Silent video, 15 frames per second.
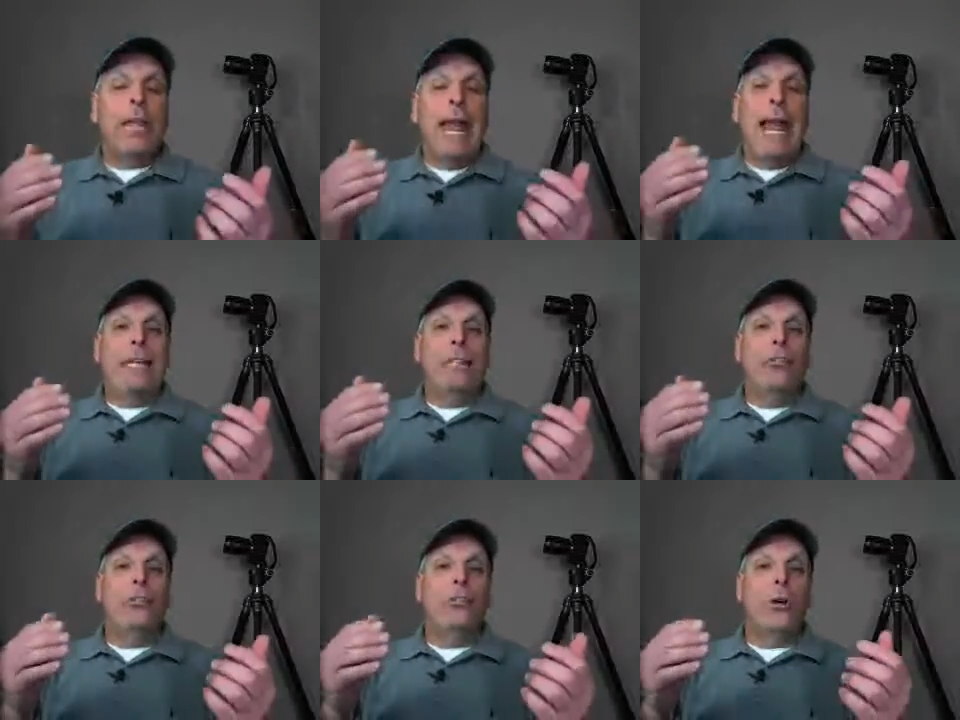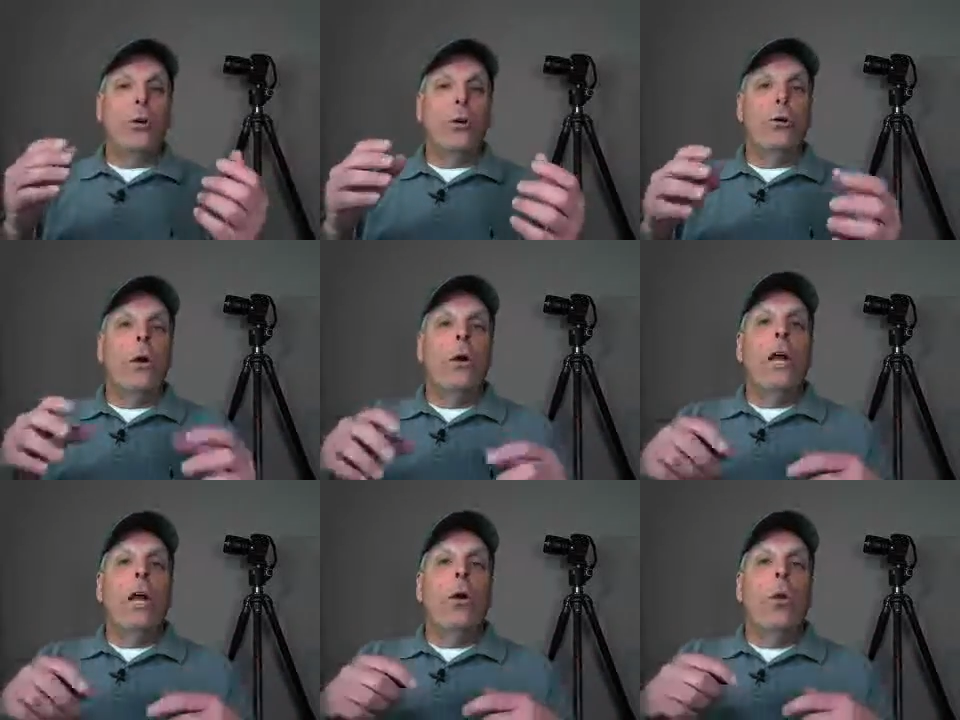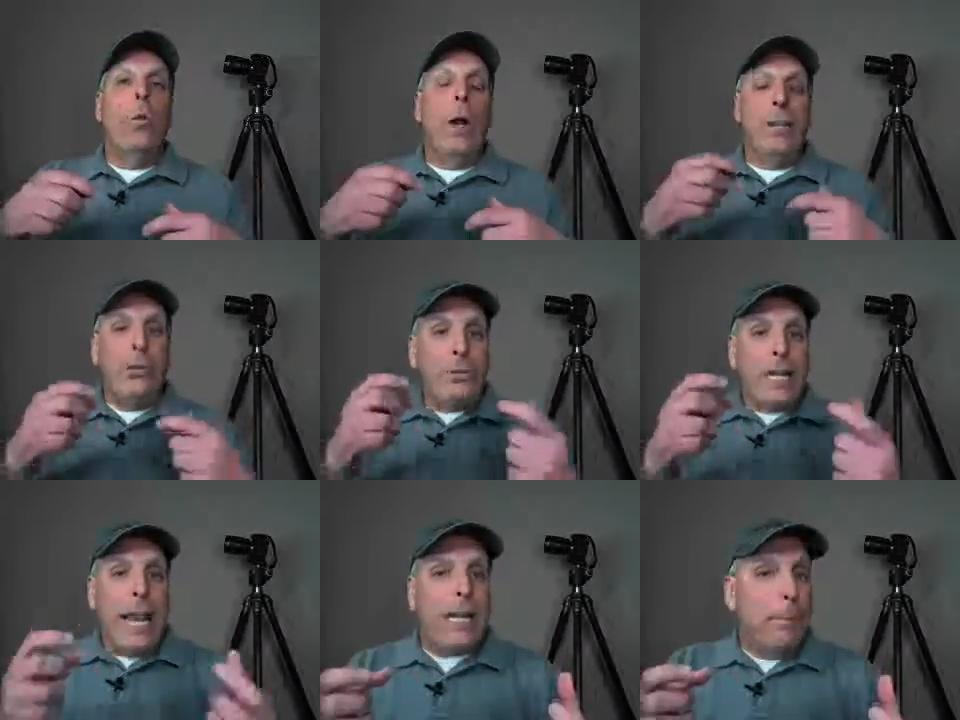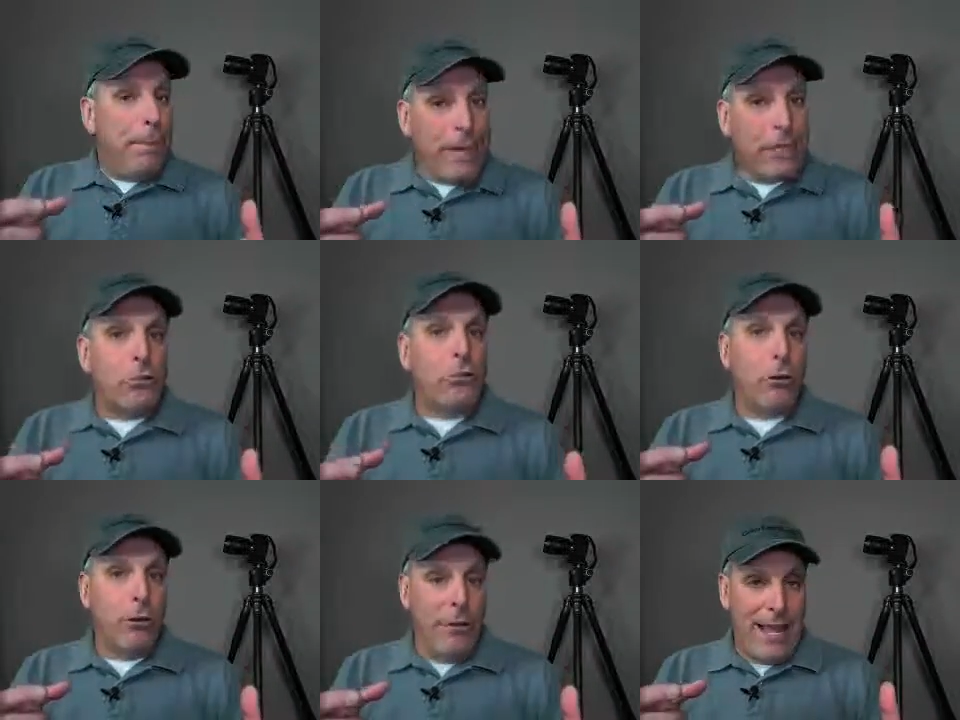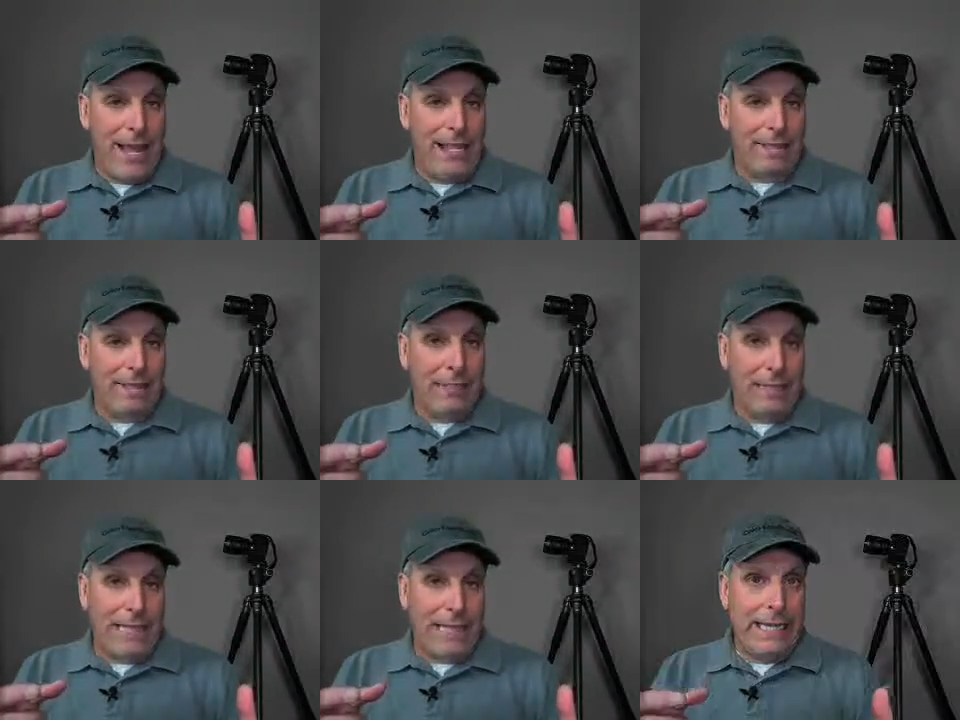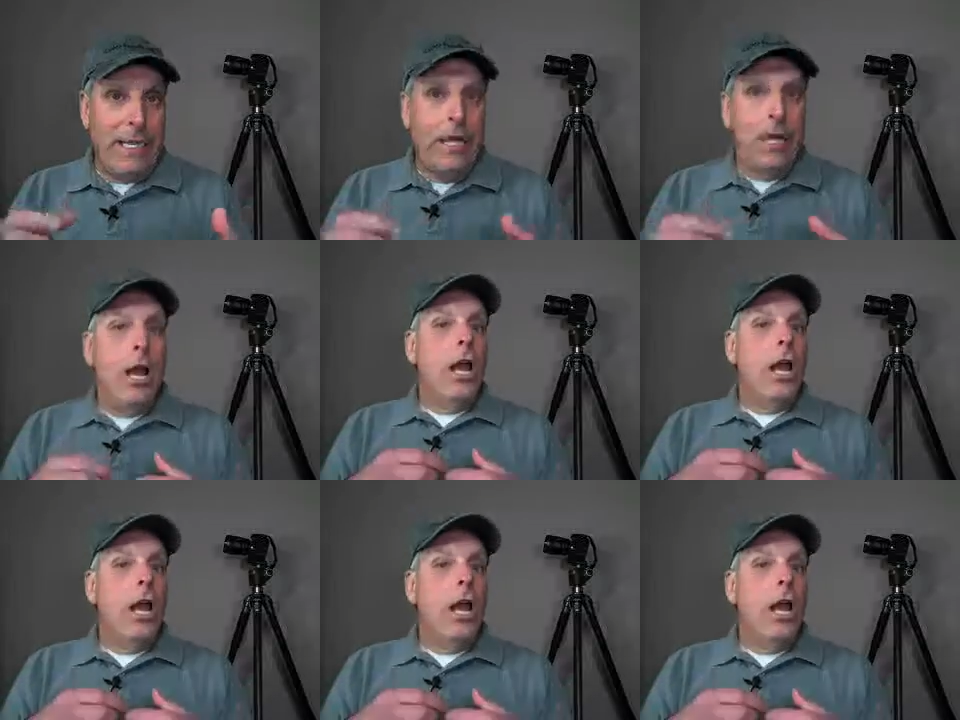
And so when you take a picture in that scene,